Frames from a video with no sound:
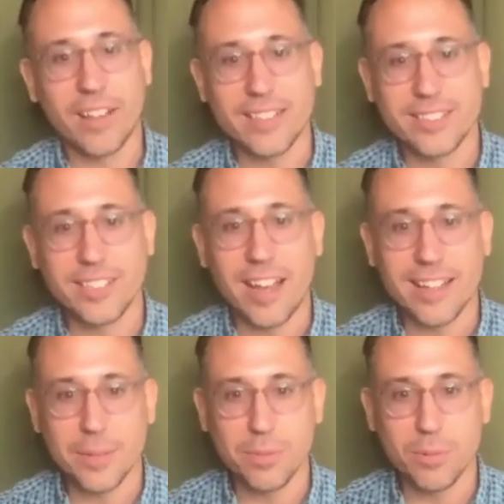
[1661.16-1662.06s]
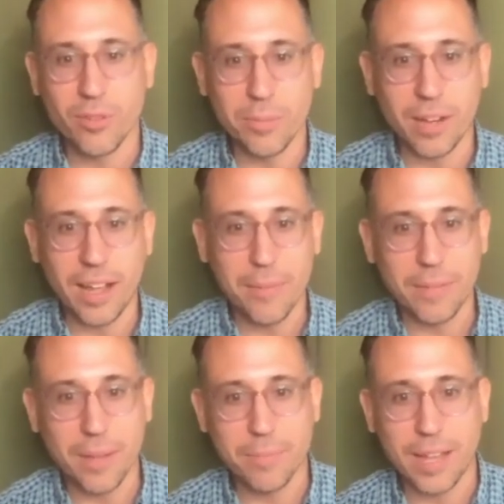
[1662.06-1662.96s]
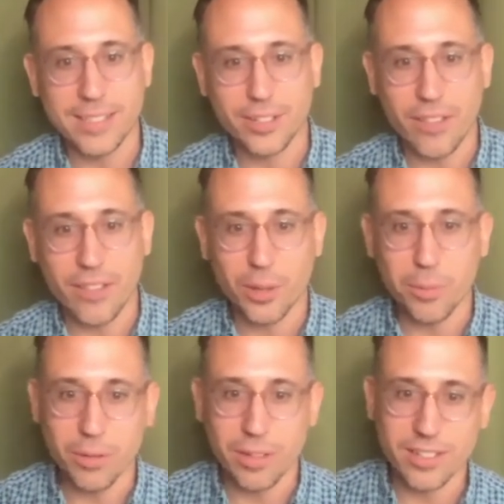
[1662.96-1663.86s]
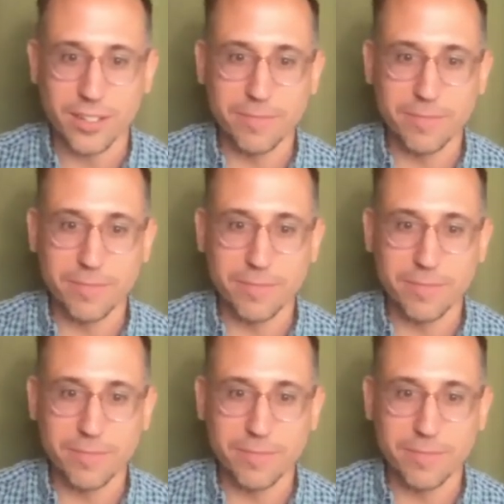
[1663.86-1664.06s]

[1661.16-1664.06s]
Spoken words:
see Dottie's lips moving, but I think you're muted still.